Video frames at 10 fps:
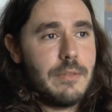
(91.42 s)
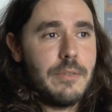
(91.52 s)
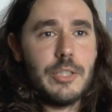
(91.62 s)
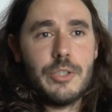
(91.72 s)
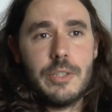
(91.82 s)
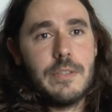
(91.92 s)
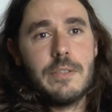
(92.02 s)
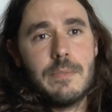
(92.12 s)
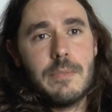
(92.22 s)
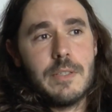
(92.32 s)

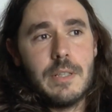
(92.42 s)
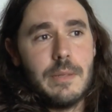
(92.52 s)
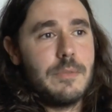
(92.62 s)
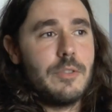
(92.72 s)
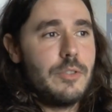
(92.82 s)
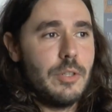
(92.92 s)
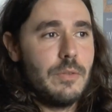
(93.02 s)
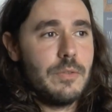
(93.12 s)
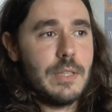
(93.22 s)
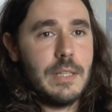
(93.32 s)
Christians, Muslims,
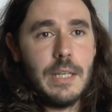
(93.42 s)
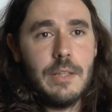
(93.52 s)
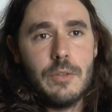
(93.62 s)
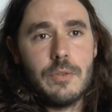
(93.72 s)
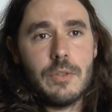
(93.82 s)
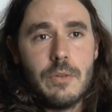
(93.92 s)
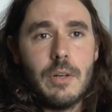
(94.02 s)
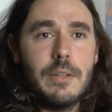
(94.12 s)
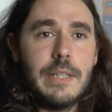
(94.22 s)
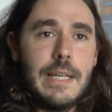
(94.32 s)
Jews and Hindus who
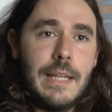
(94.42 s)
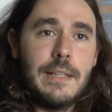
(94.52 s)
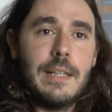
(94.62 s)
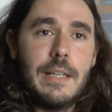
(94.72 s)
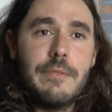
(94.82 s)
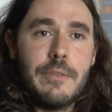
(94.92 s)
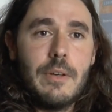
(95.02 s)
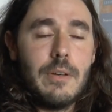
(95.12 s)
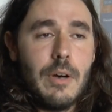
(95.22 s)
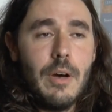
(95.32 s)
call the enclave
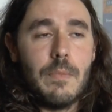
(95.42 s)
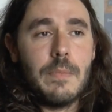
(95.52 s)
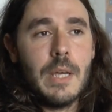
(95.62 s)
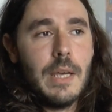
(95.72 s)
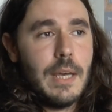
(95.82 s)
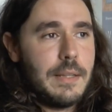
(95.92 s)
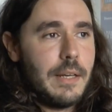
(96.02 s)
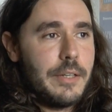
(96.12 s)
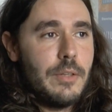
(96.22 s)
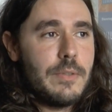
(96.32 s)
home and
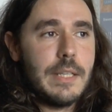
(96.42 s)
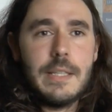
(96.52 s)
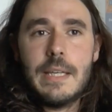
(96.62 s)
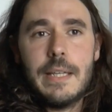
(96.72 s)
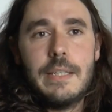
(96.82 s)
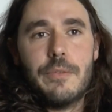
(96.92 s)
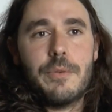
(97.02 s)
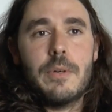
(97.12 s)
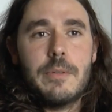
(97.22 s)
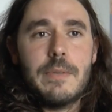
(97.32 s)
are using the idea of
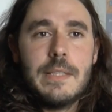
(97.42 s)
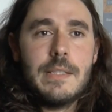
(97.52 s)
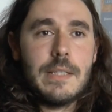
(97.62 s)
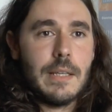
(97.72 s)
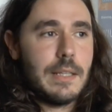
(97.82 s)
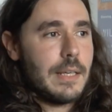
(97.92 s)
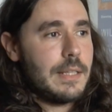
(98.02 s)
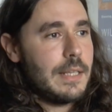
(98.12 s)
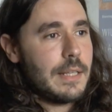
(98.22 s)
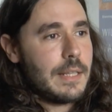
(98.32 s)
convivencia, the
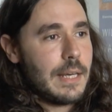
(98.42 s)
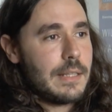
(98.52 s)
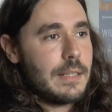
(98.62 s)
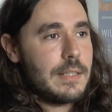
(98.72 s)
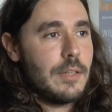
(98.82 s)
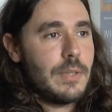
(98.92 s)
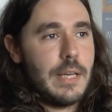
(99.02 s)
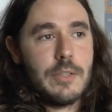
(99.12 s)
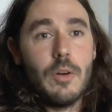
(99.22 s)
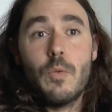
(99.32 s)
idea that Ceuta
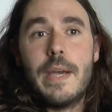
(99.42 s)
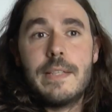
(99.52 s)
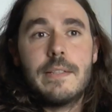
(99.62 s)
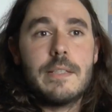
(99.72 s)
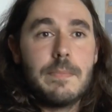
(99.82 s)
has always